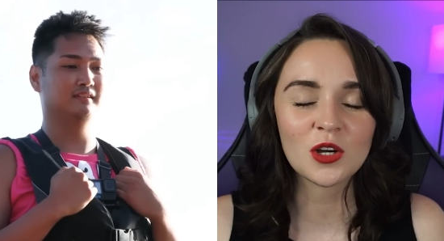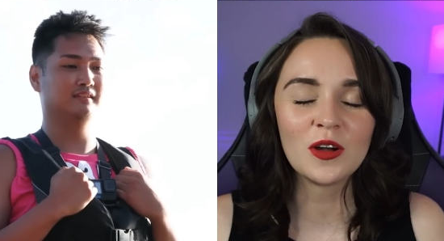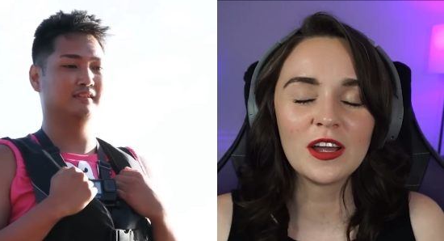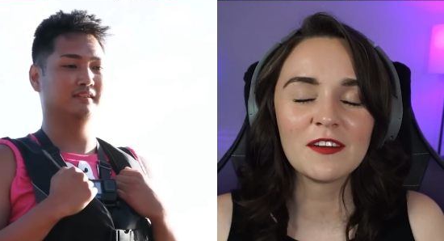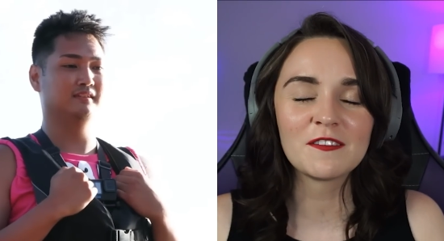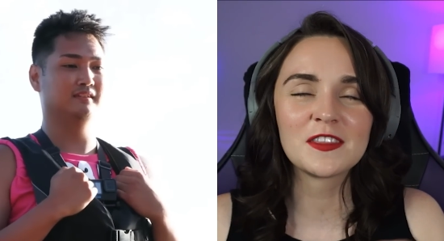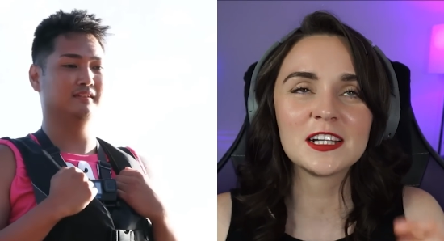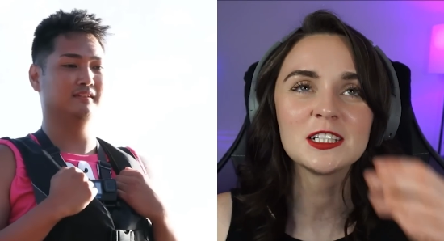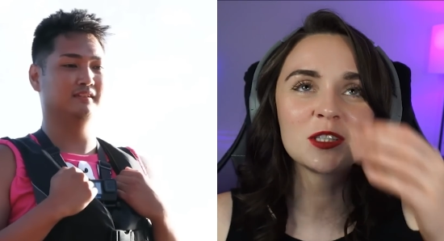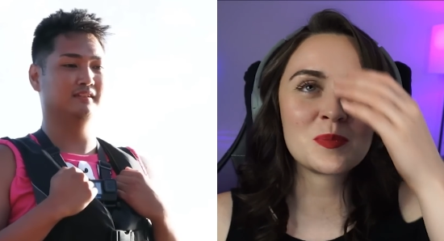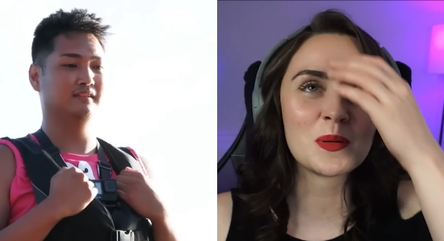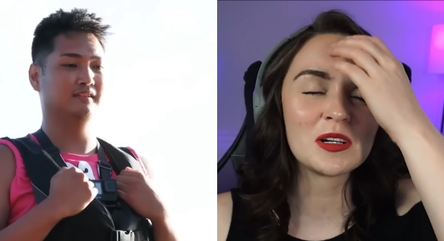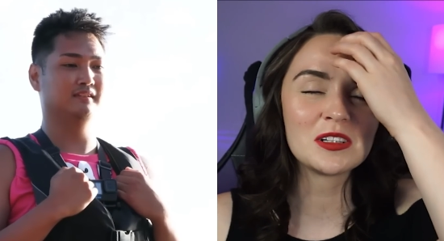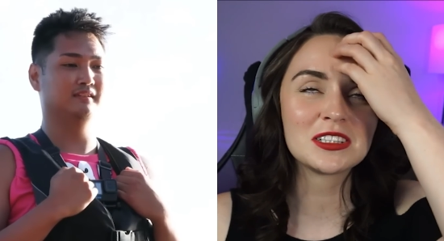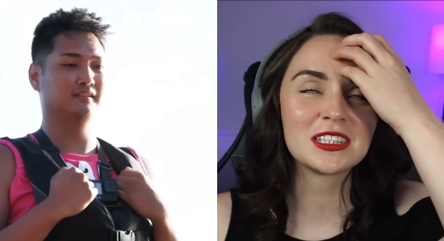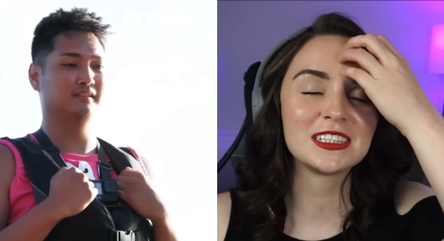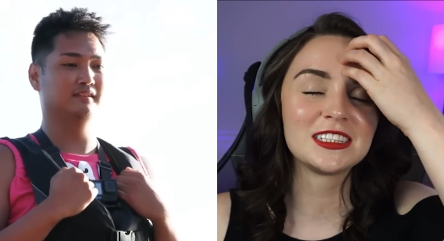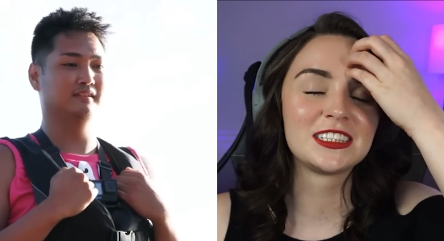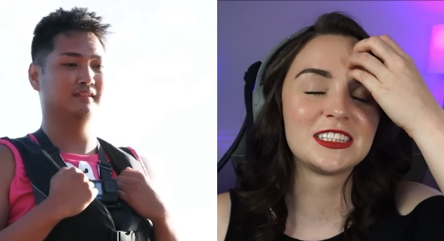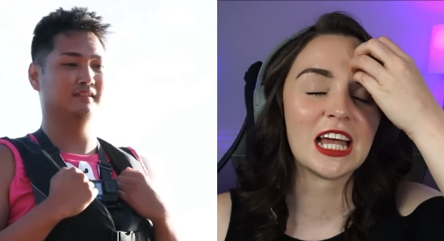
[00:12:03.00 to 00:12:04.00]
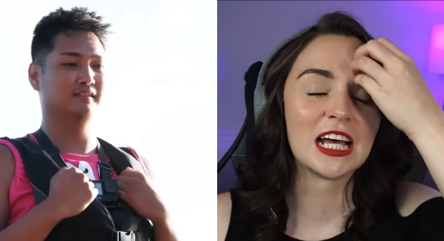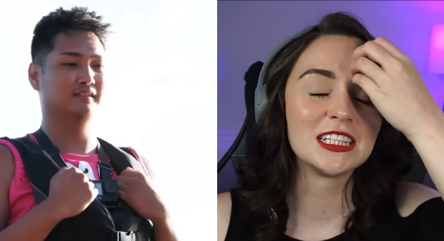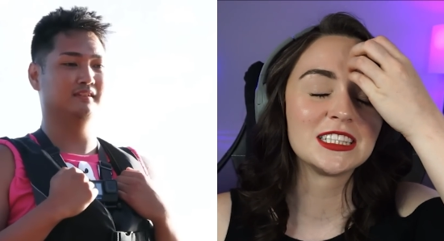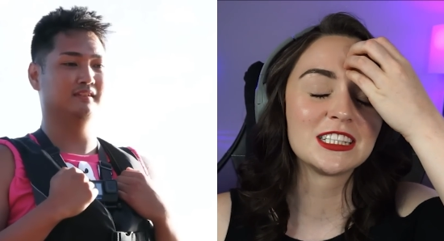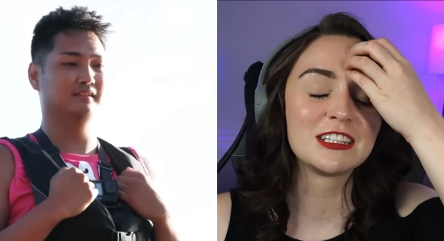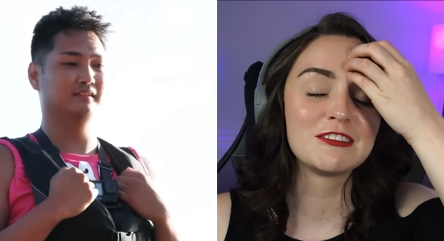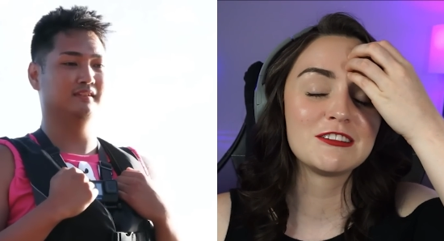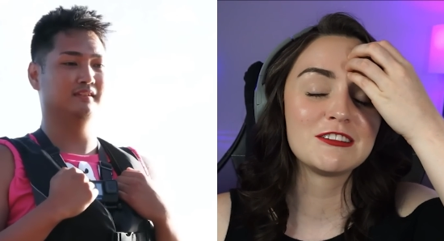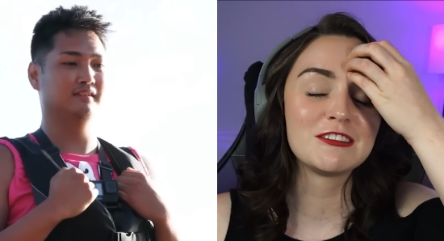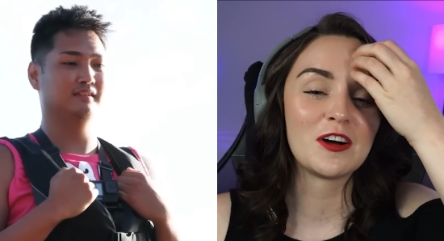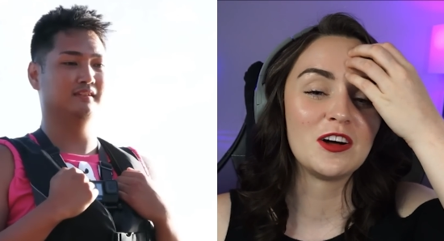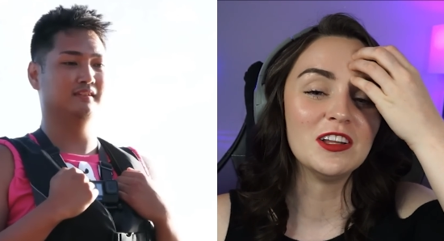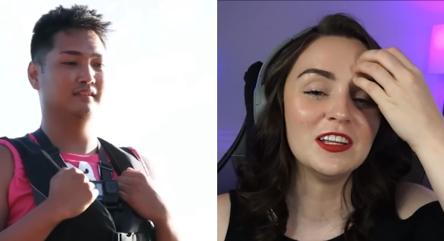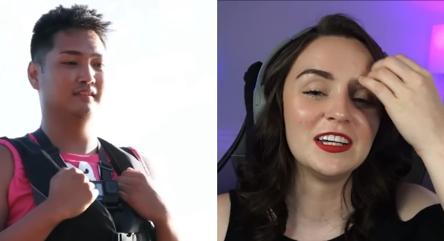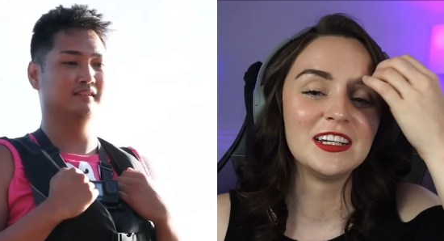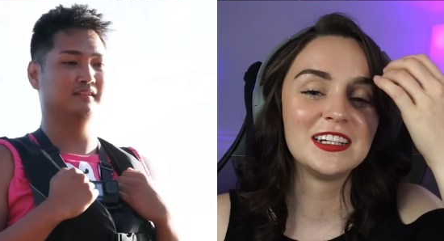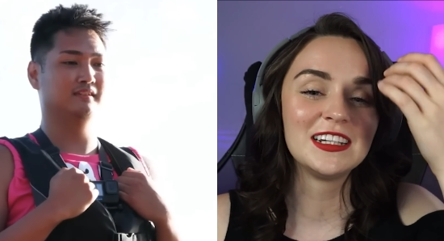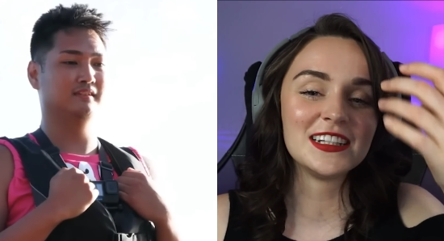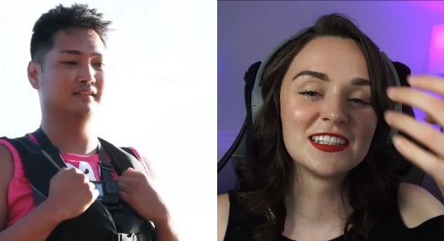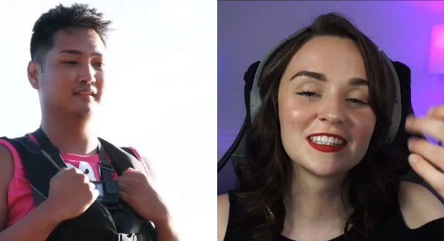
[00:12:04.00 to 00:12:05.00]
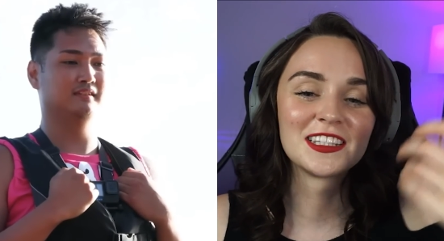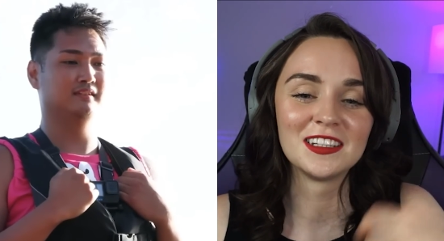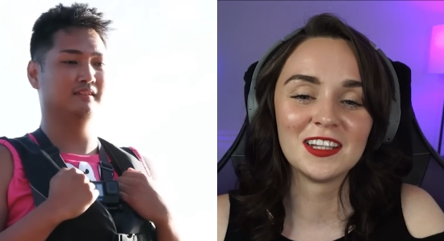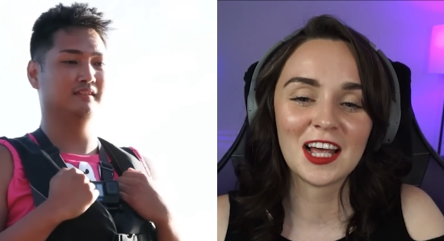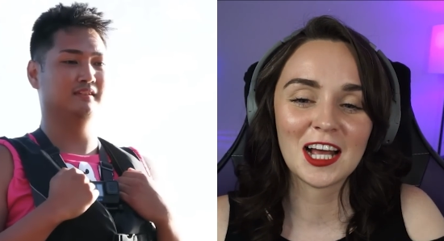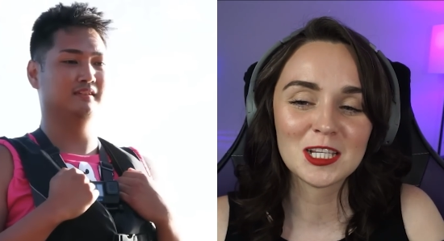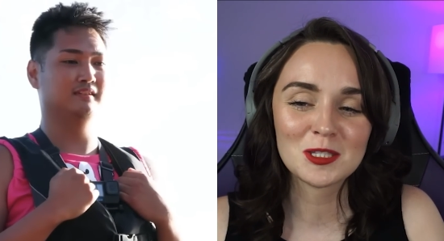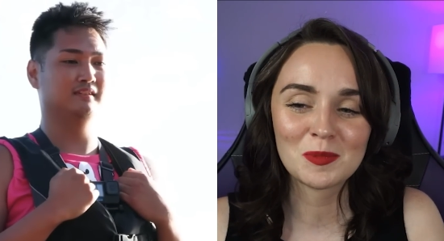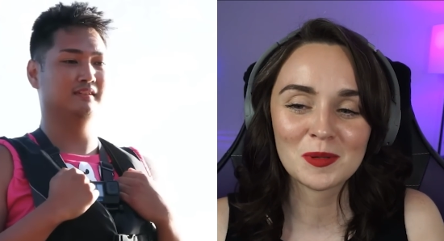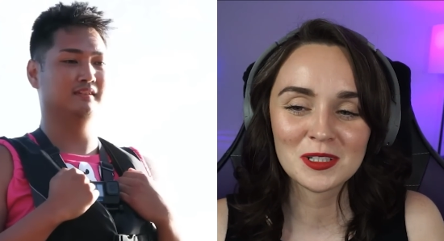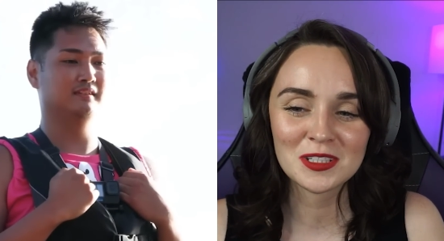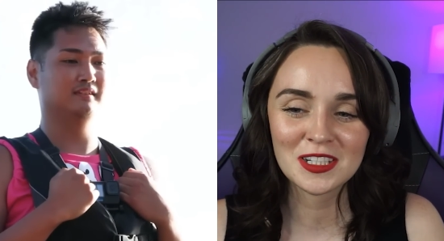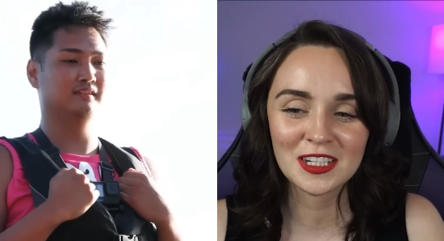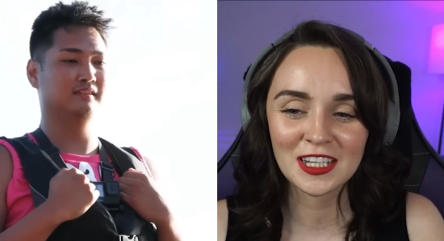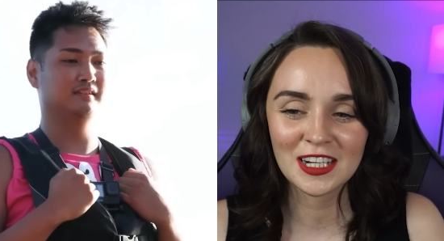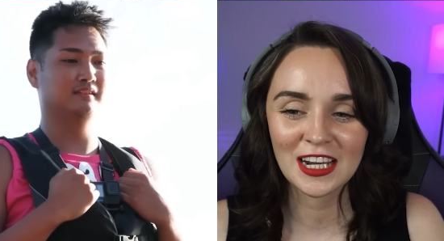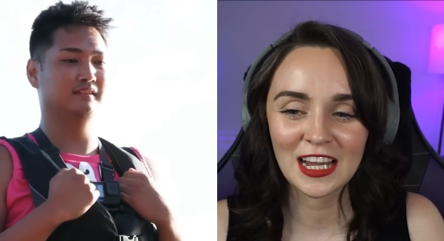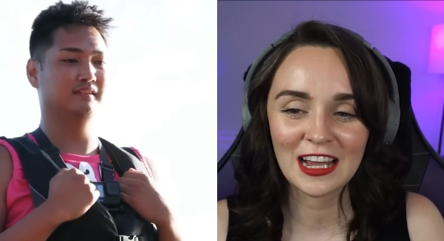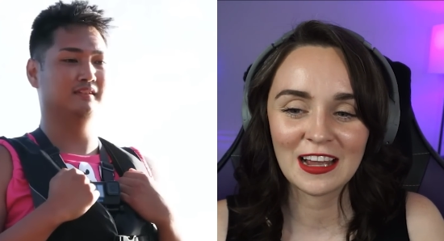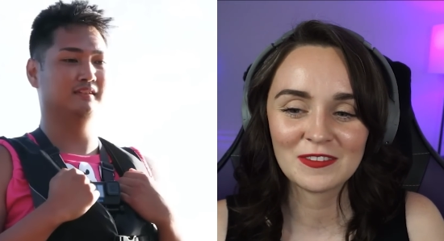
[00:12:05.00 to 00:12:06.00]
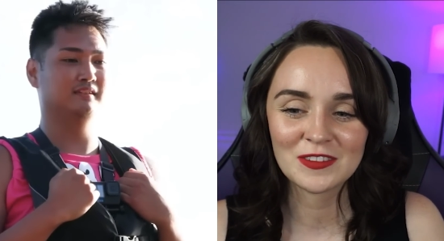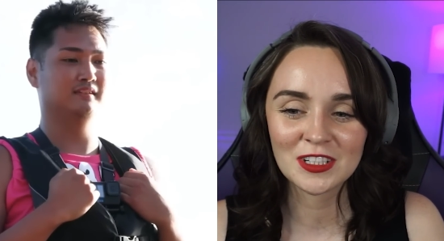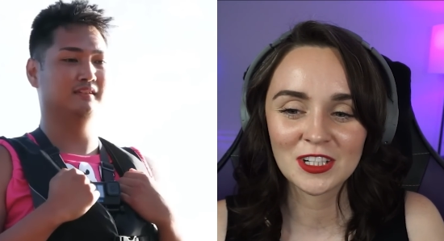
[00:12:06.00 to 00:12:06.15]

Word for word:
Speaker 1: if this person doesn't fall in, is the last person gonna have to